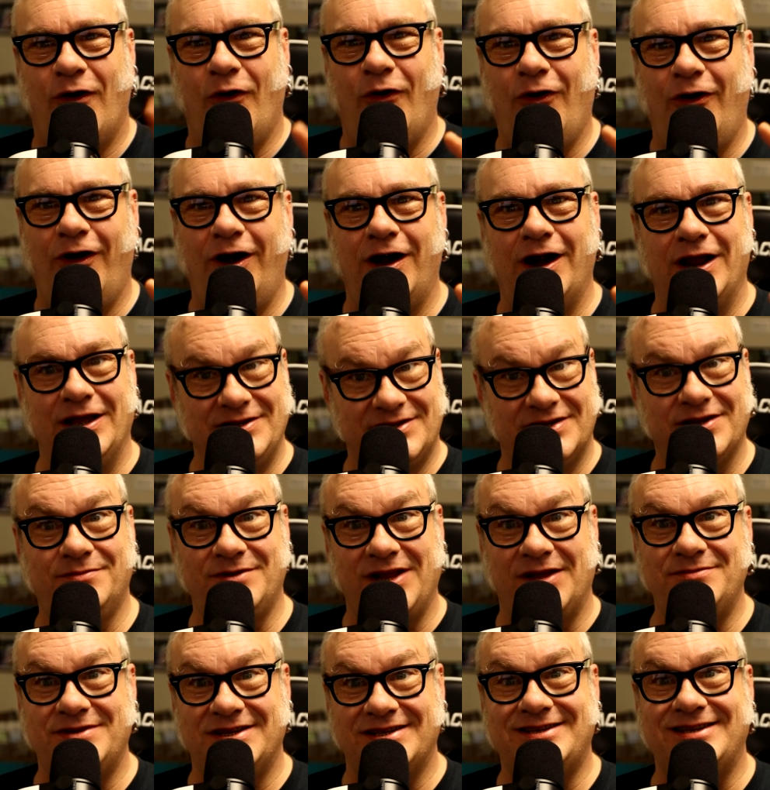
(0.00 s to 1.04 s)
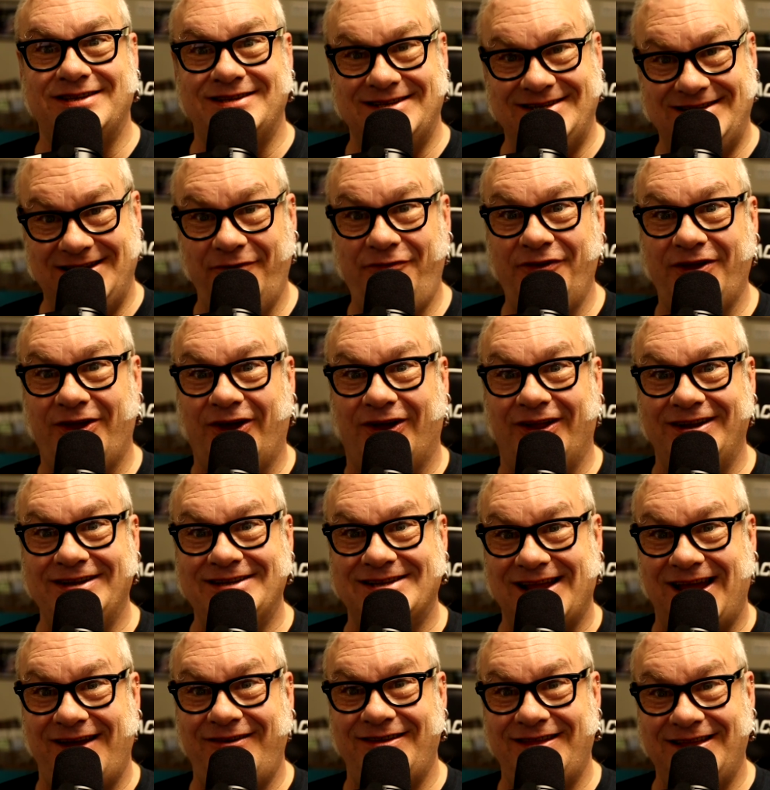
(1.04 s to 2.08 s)
Or, and sometimes it's as difficult
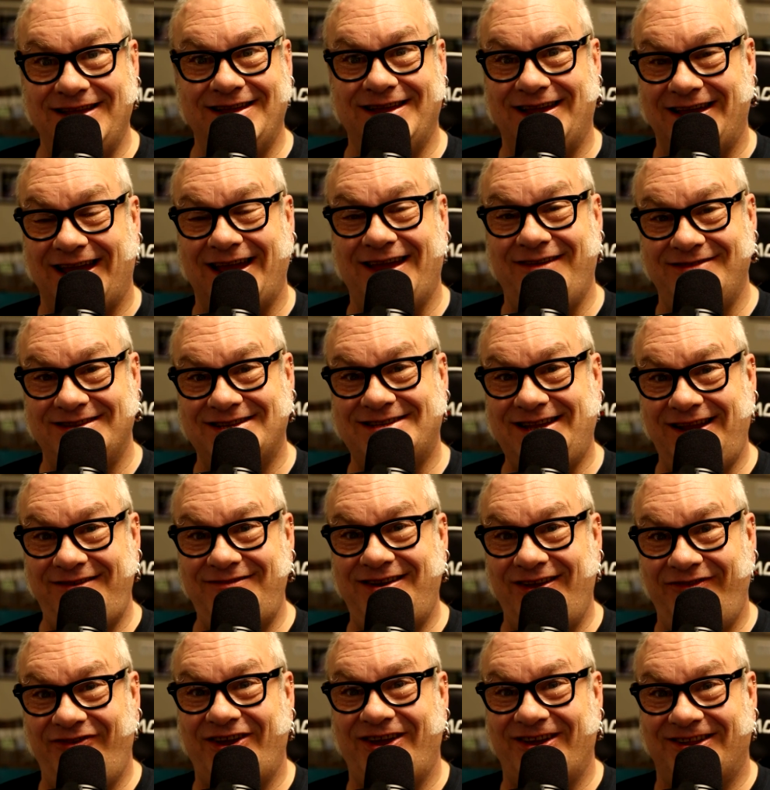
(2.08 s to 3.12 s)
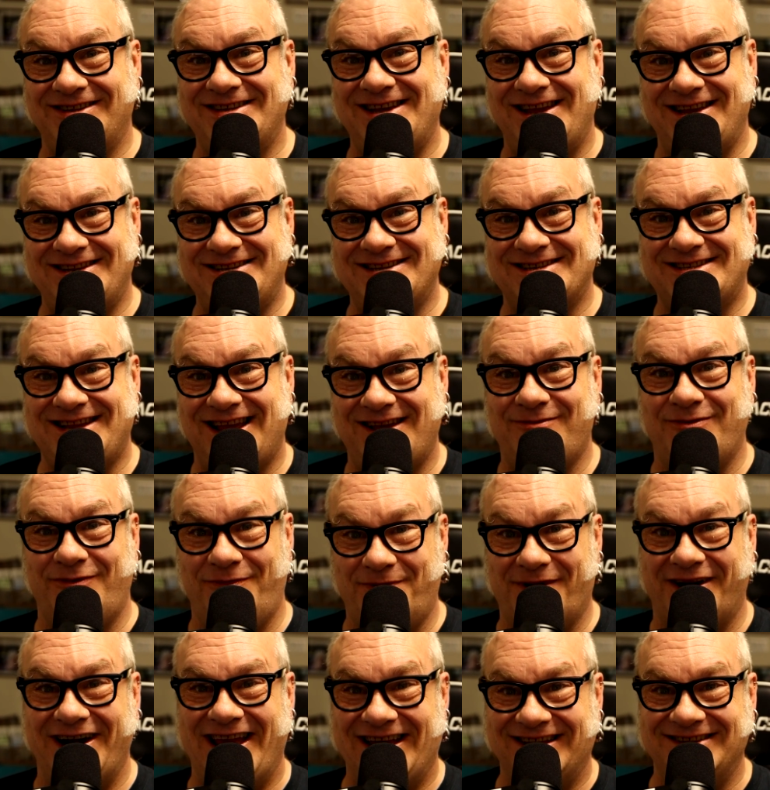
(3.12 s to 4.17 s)
as I, I have the same difficulty I just had with
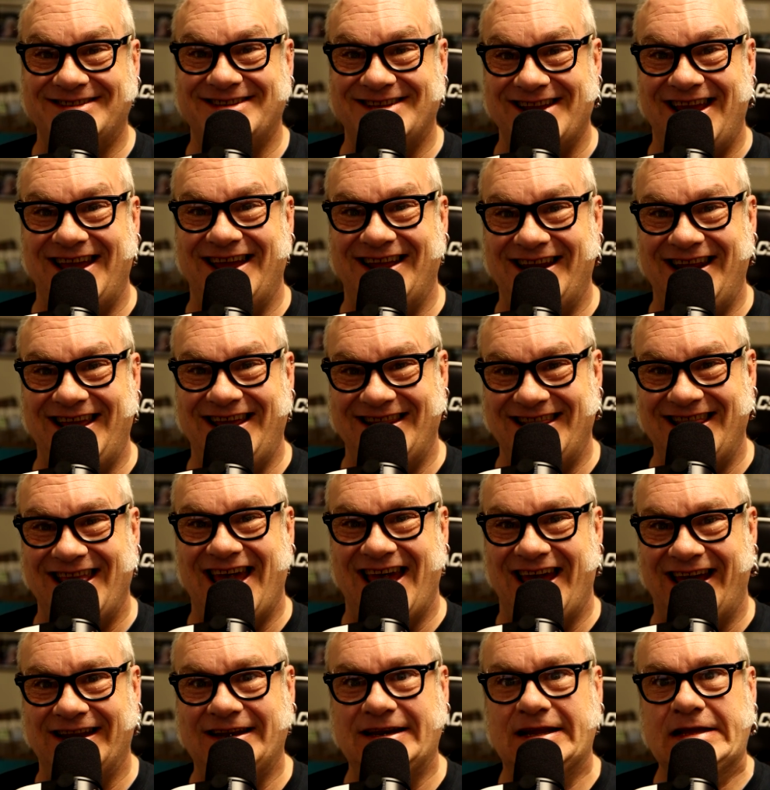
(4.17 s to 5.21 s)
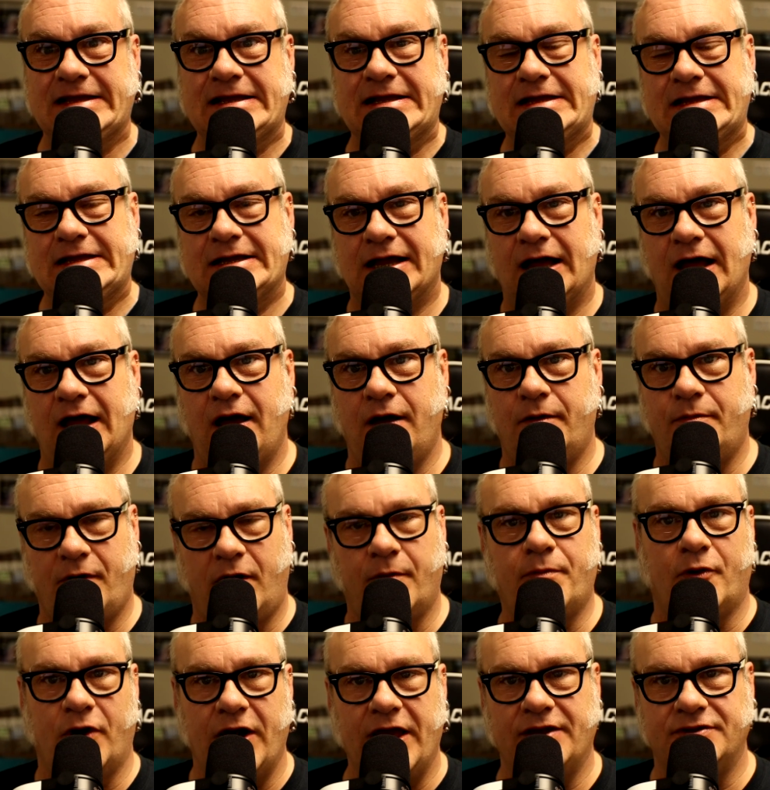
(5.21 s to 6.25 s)
pronunciating that, uh,
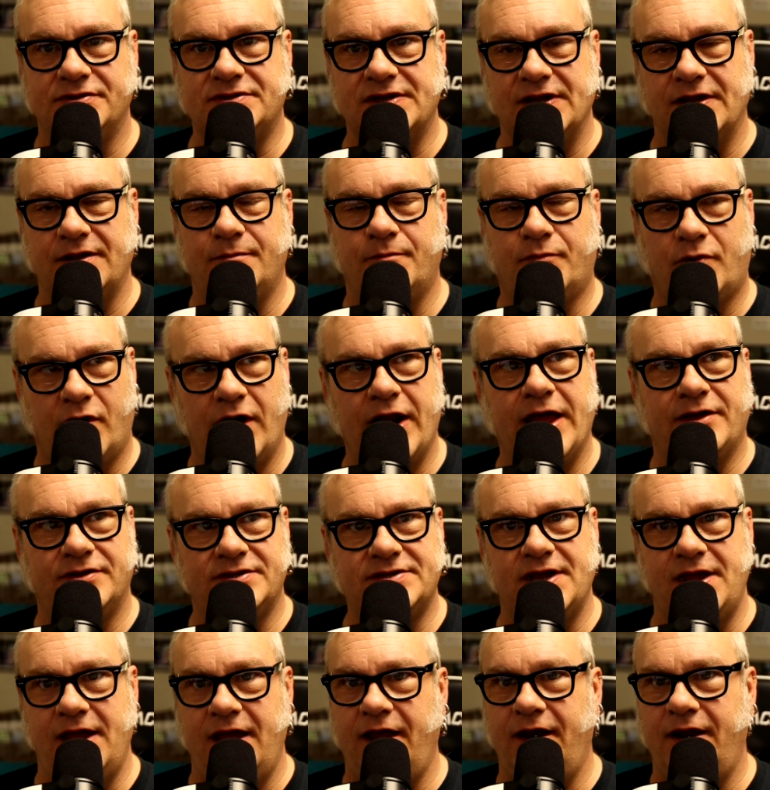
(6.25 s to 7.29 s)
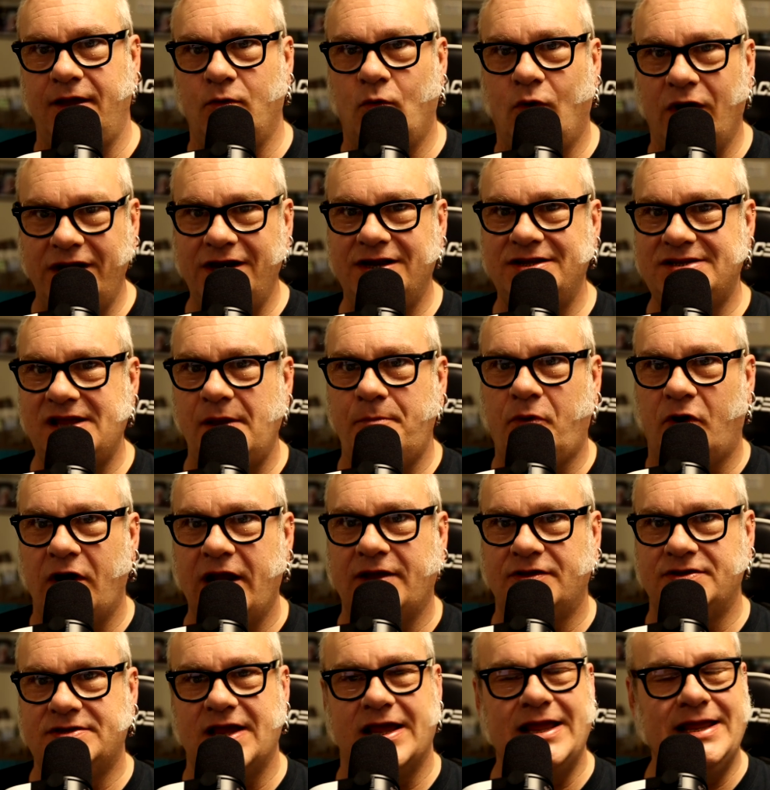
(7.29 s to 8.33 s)
or pronouncing, pronunciating. Why did I say
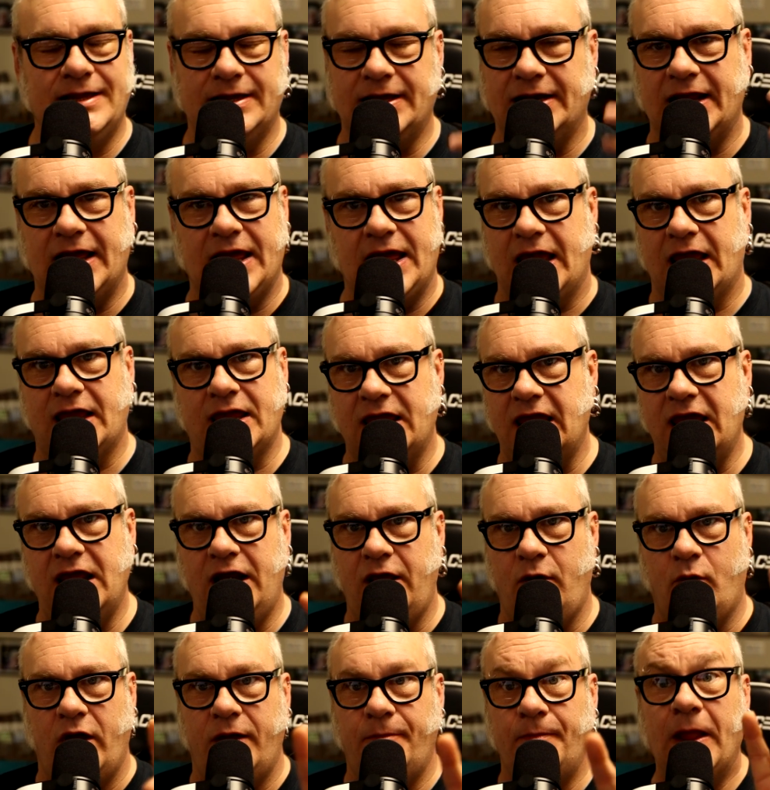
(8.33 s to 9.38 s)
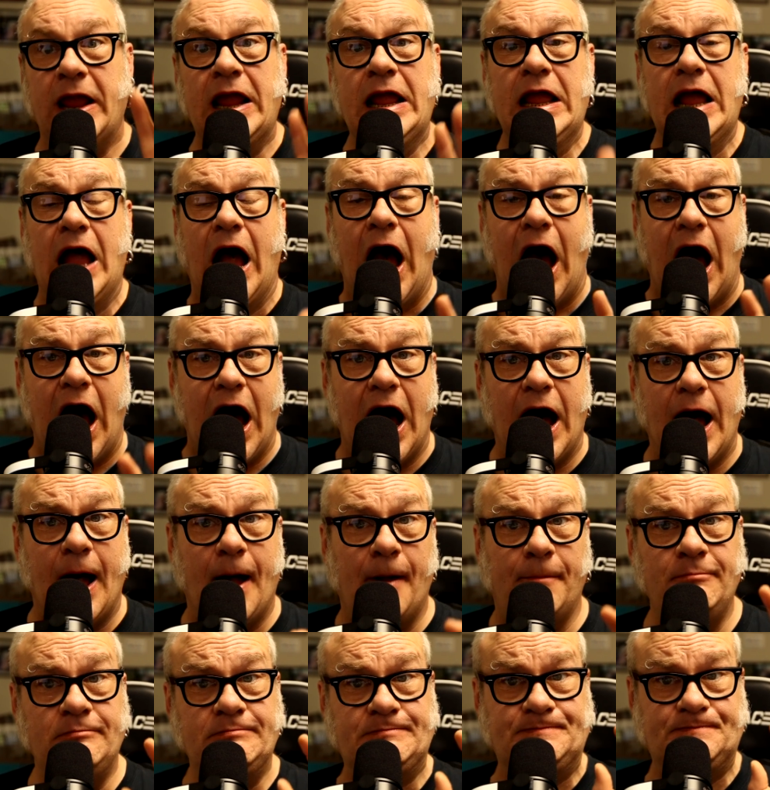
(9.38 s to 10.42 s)
pronounce? Yeah. Anyway,
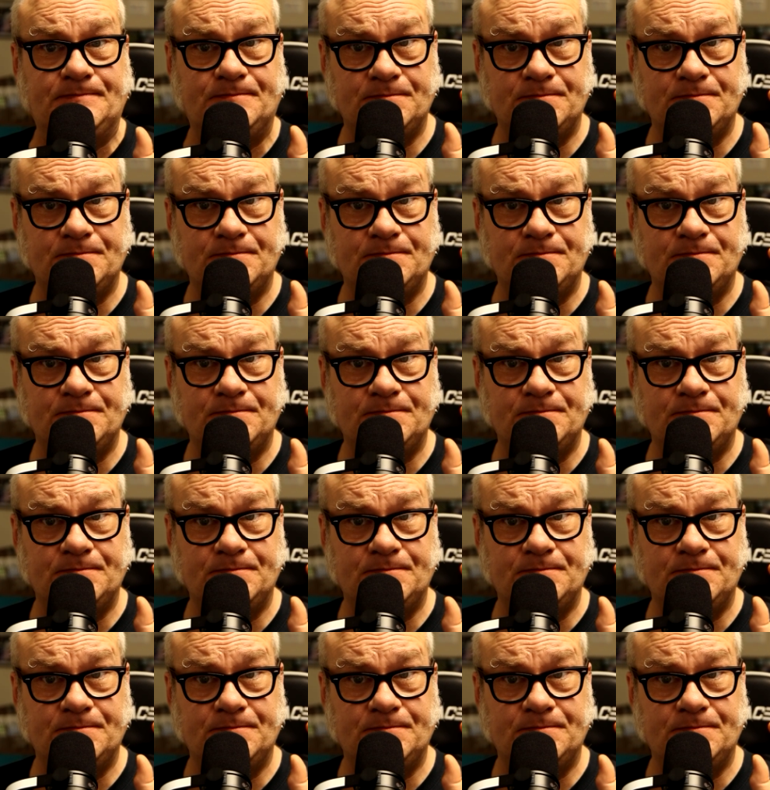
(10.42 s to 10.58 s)
um,